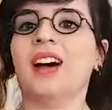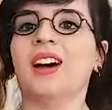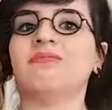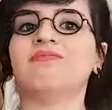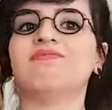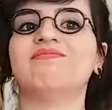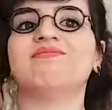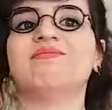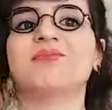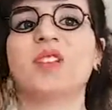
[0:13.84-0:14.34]

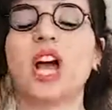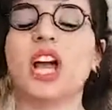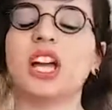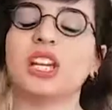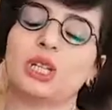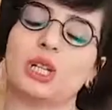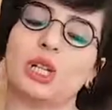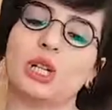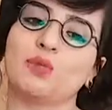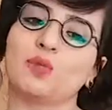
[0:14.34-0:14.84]
Mm,
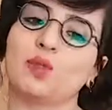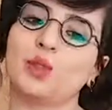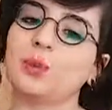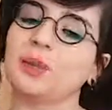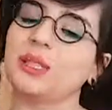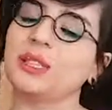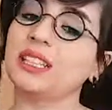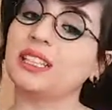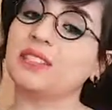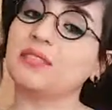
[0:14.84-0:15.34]
I'd love to be
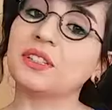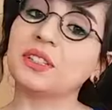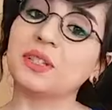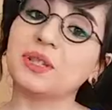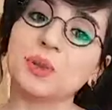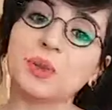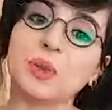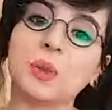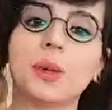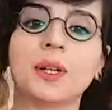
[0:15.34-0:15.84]
there with
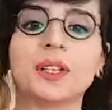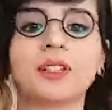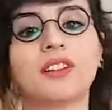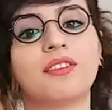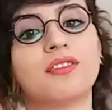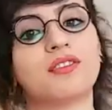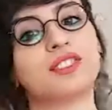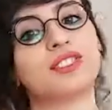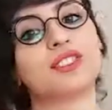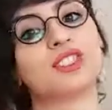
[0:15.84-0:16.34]
you, but
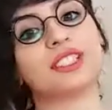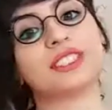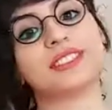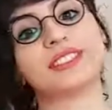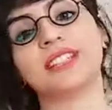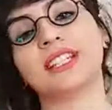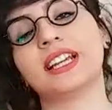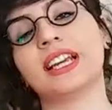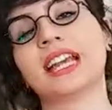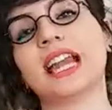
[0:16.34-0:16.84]

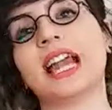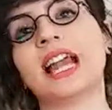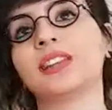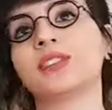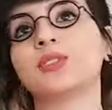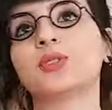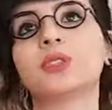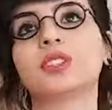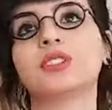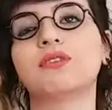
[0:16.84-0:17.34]
unfortunately I had
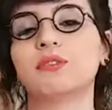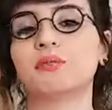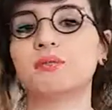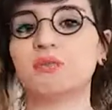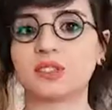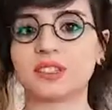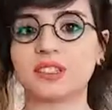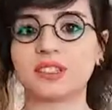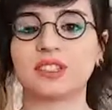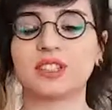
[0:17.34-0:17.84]
to give a
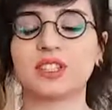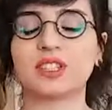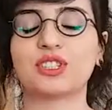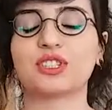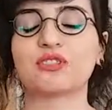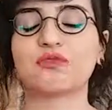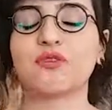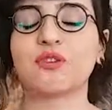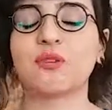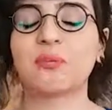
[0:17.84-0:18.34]

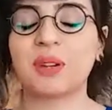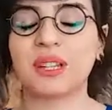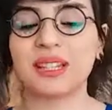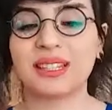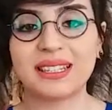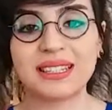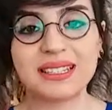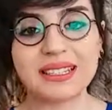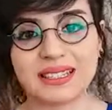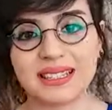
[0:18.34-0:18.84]
presentation for my
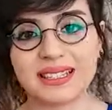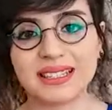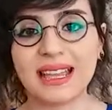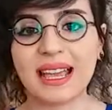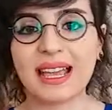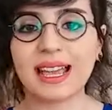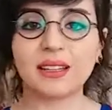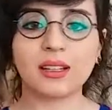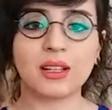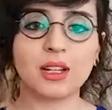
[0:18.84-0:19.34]
thesis
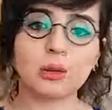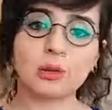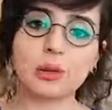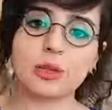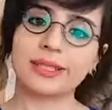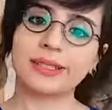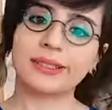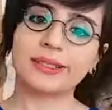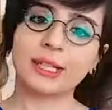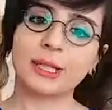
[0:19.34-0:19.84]
and I
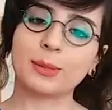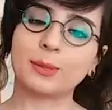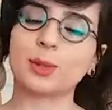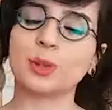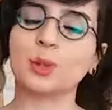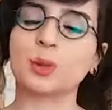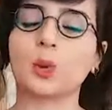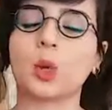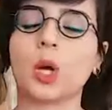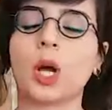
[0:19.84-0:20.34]
wasn't able
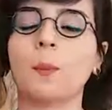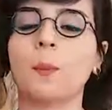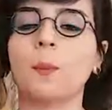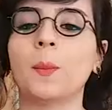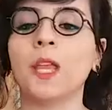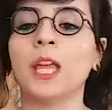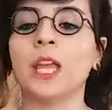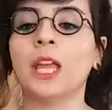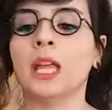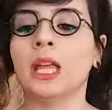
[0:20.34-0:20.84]
to come.
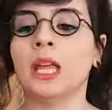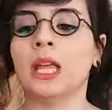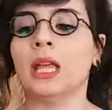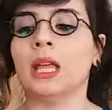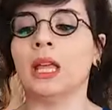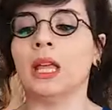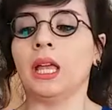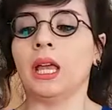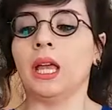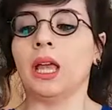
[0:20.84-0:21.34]

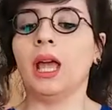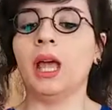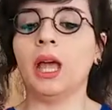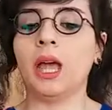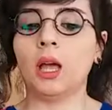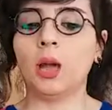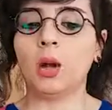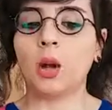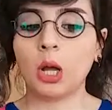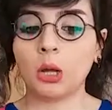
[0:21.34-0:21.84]

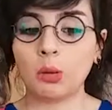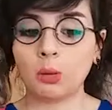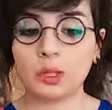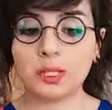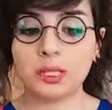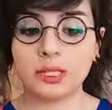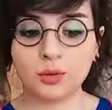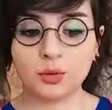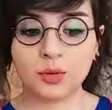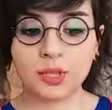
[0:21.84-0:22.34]
Uh, I was
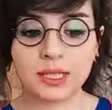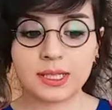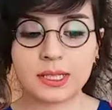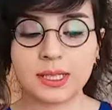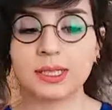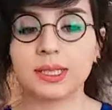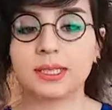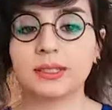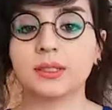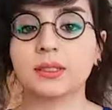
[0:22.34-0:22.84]
interested
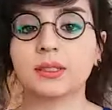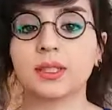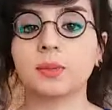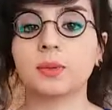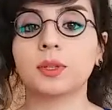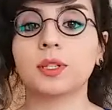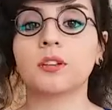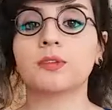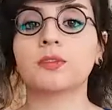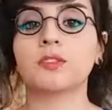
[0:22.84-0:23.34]
in the
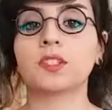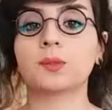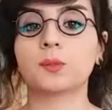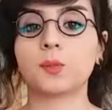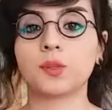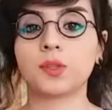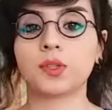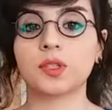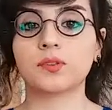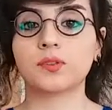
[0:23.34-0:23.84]
topic of this
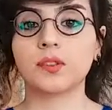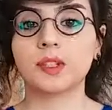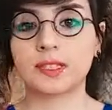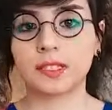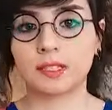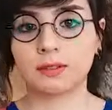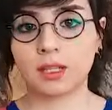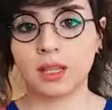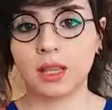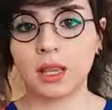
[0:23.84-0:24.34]
poster
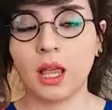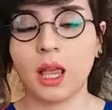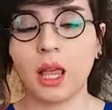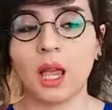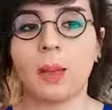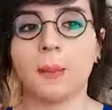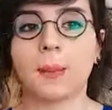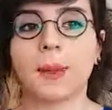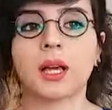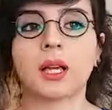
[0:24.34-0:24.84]
festival
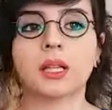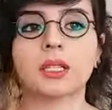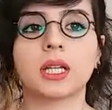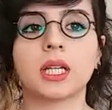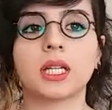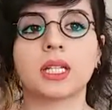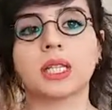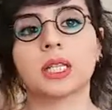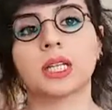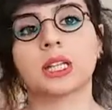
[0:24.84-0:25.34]
because I
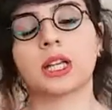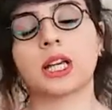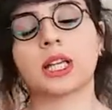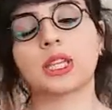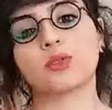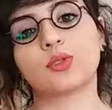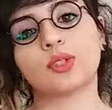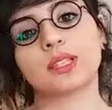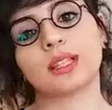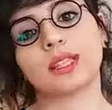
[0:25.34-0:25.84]
think
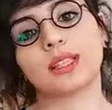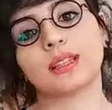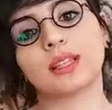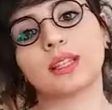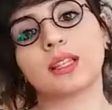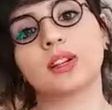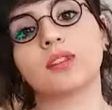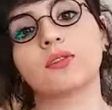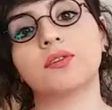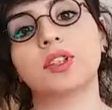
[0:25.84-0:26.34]

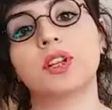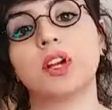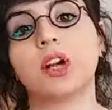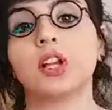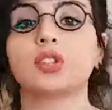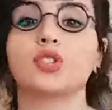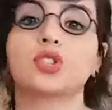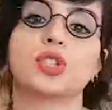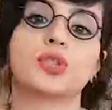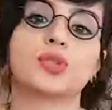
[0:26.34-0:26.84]
understanding of the
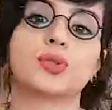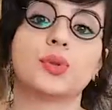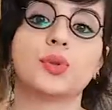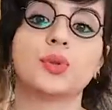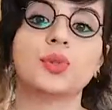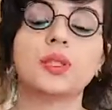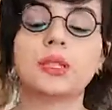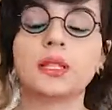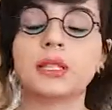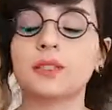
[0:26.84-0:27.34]
cultural
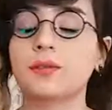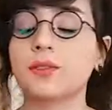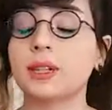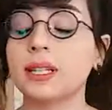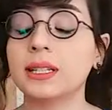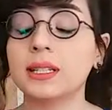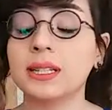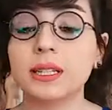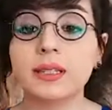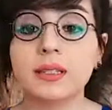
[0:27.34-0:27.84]
roots is very
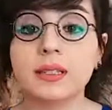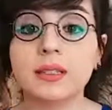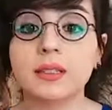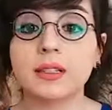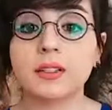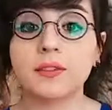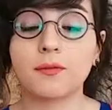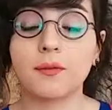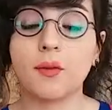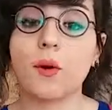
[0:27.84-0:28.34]

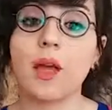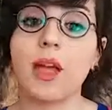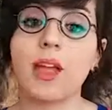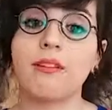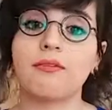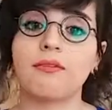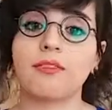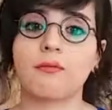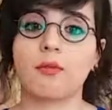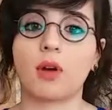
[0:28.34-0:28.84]
necessary for
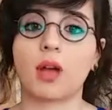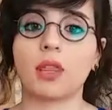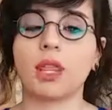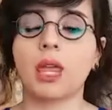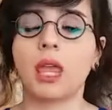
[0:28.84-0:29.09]
everyone.